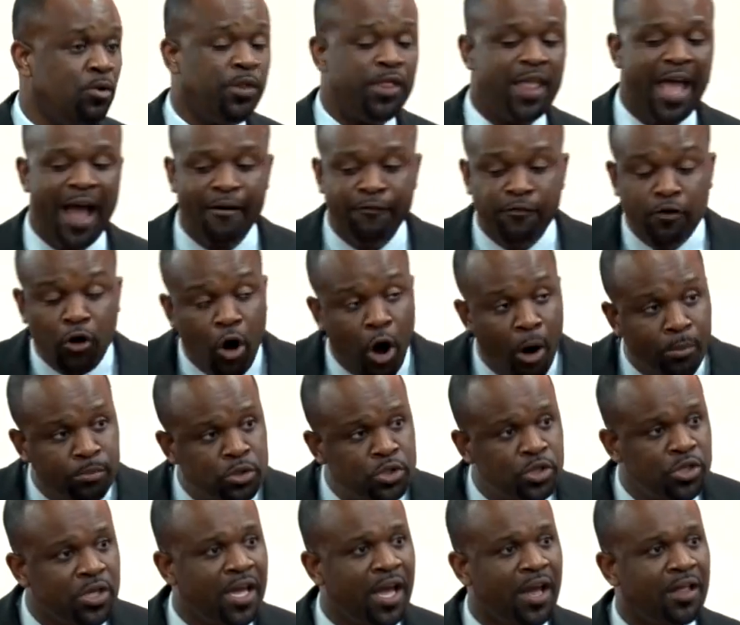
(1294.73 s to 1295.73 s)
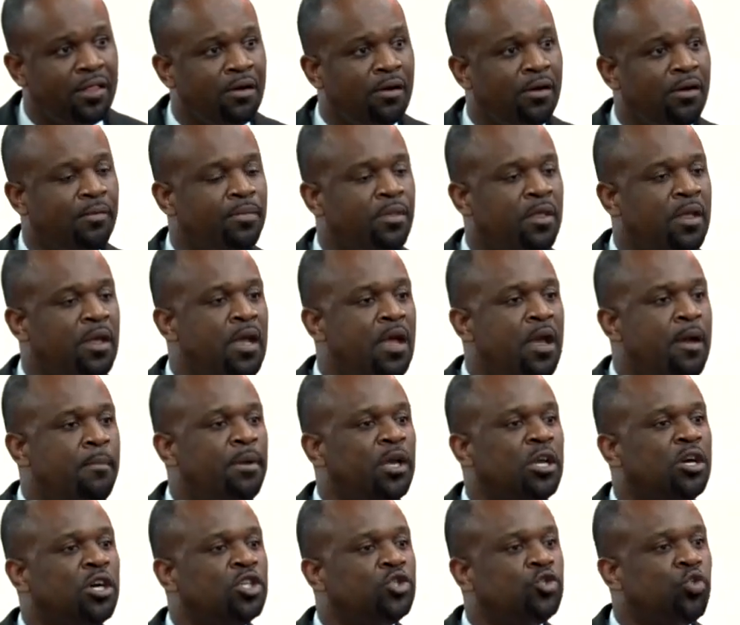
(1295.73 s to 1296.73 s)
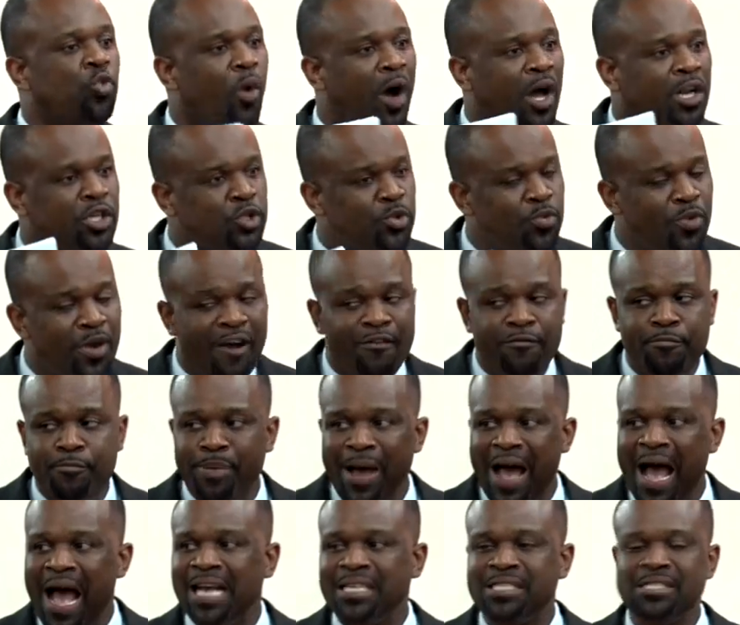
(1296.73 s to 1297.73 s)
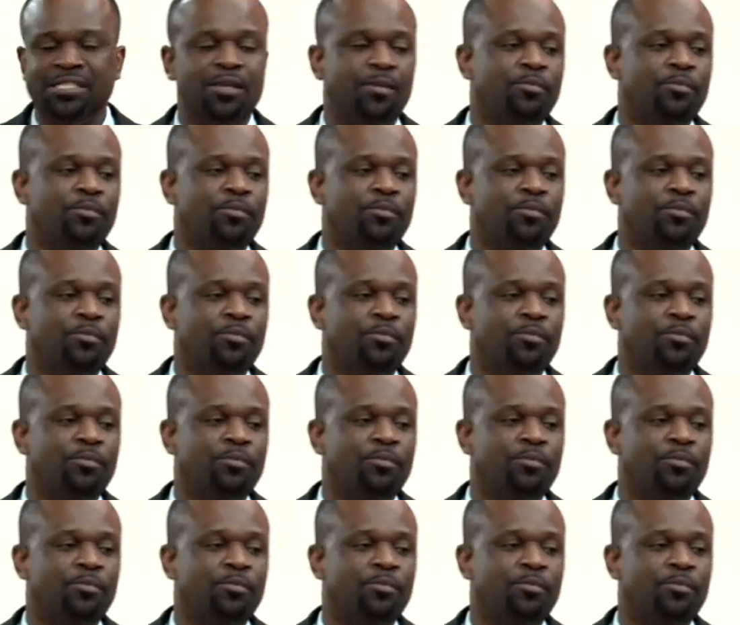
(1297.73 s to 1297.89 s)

They have come together because once we have passed